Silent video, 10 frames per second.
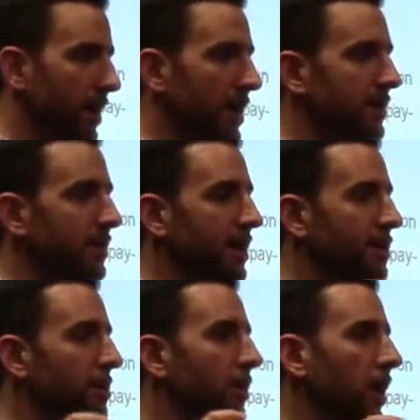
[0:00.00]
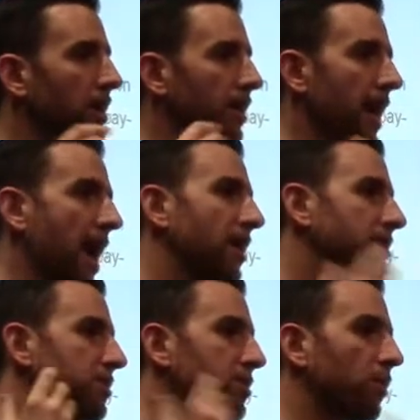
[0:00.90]
is that you're
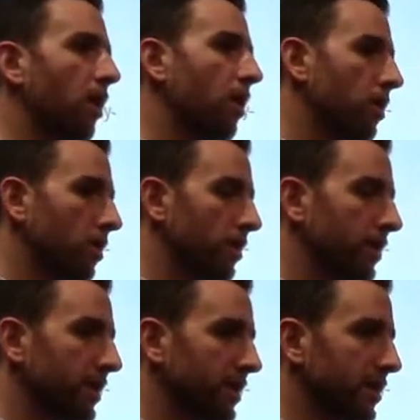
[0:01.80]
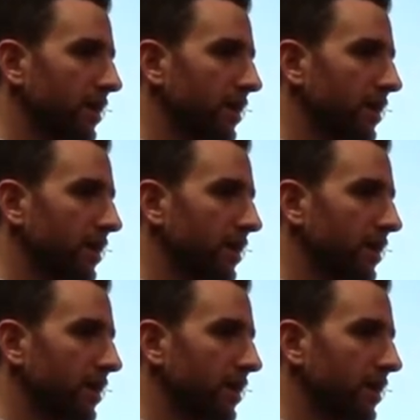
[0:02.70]
allowed to earn